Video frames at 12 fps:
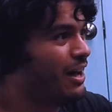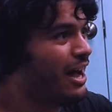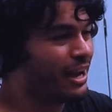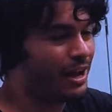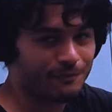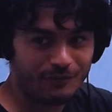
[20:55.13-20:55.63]

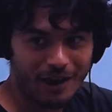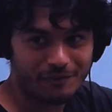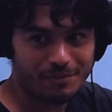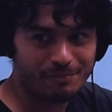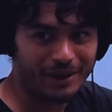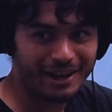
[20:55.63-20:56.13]
I got 5 of
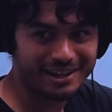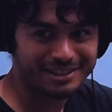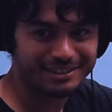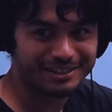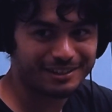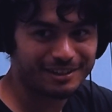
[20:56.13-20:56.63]
them
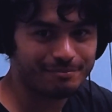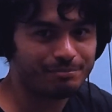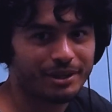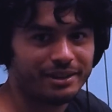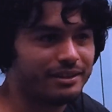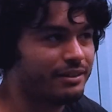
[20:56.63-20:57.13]
back, but